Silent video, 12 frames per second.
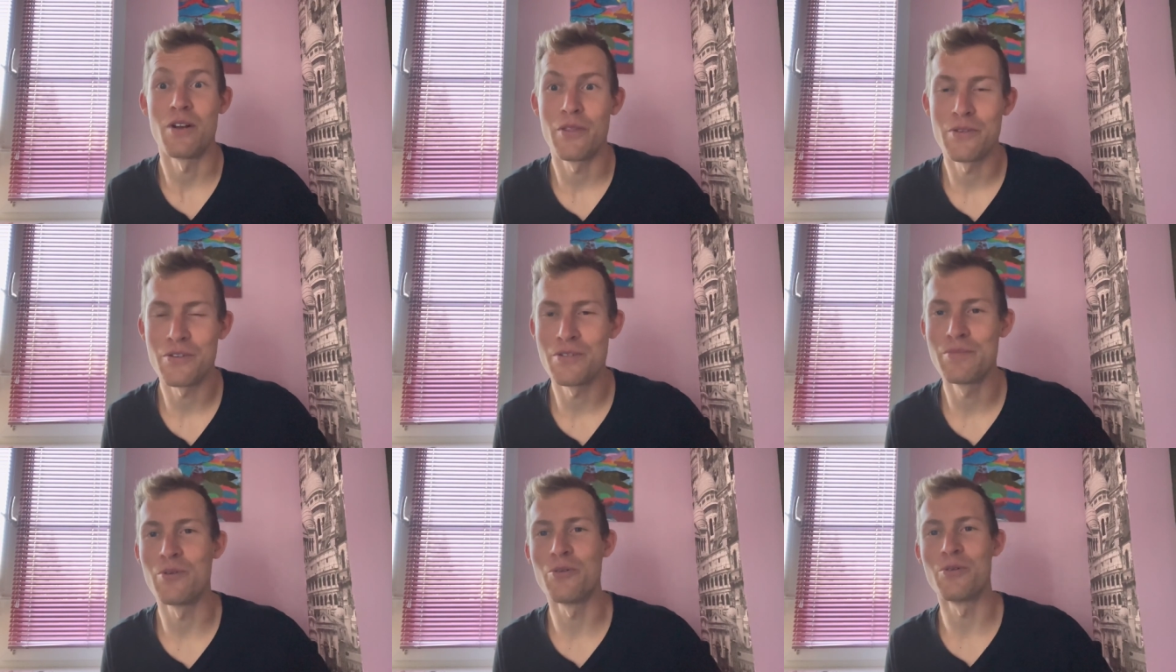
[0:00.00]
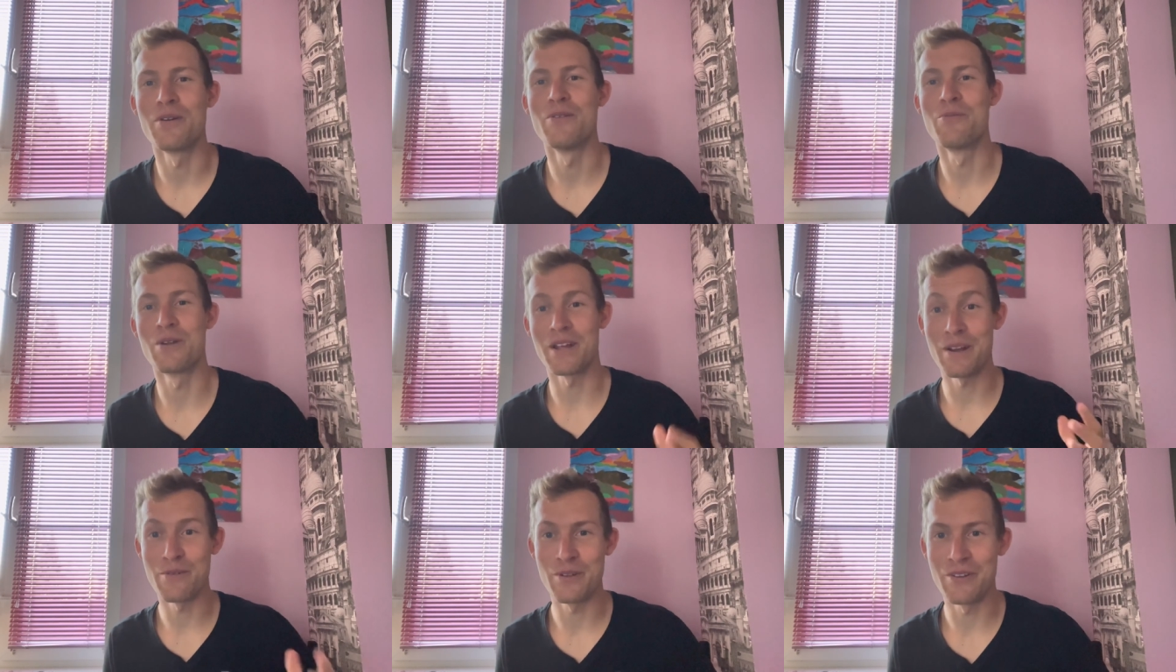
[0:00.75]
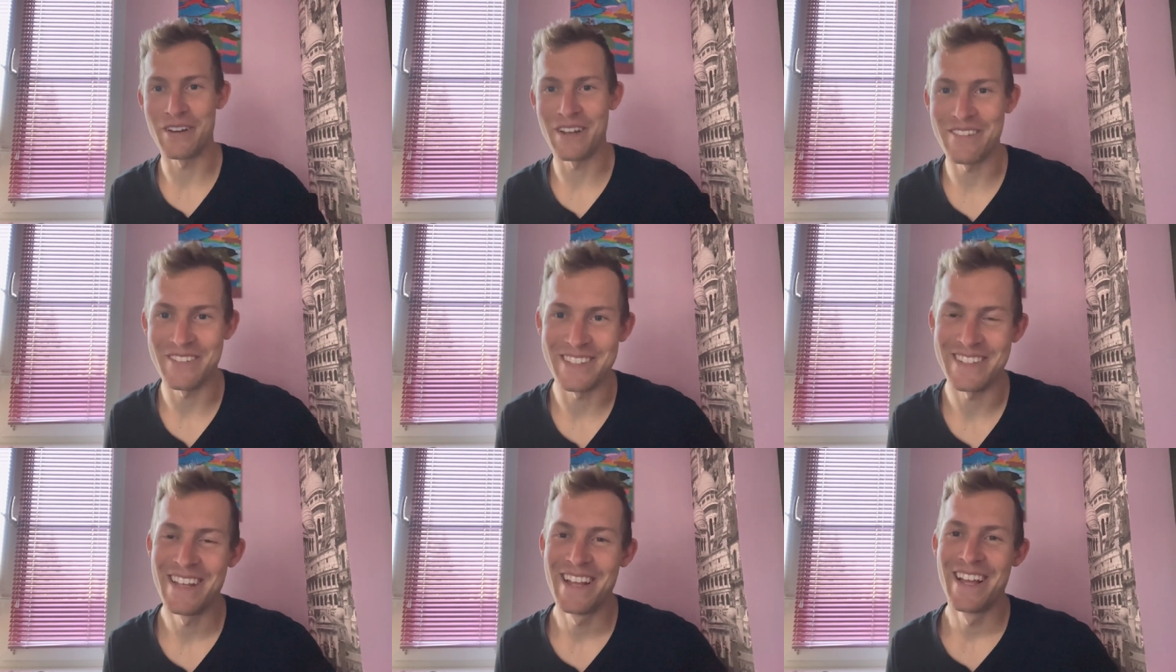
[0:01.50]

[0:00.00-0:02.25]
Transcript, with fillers: Hald Thorup or whatever your name is.